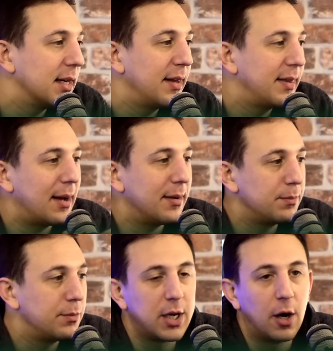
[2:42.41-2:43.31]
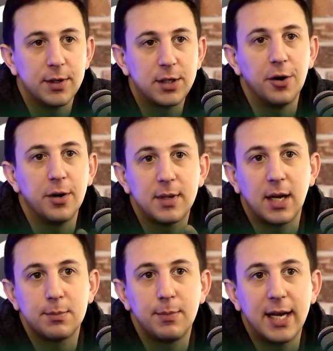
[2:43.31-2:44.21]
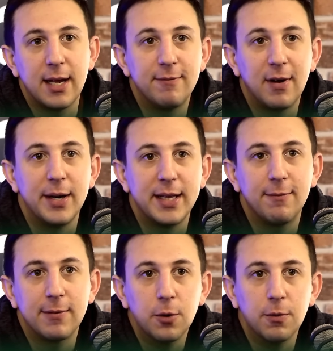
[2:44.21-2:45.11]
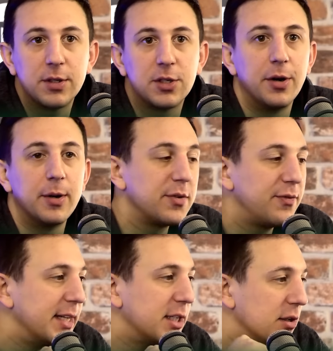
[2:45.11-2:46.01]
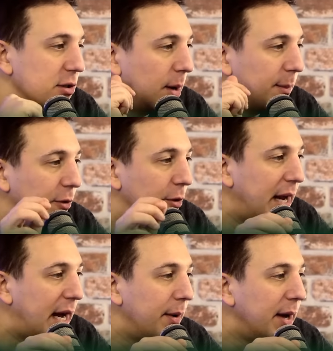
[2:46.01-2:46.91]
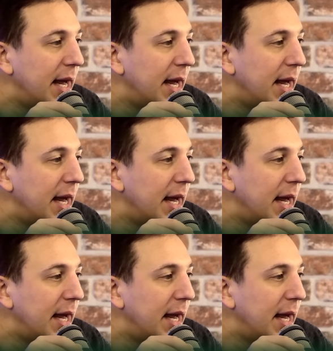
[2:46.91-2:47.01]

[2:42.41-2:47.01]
Uh, that result for Tottenham does make it very difficult for Tottenham to finish in the top four now.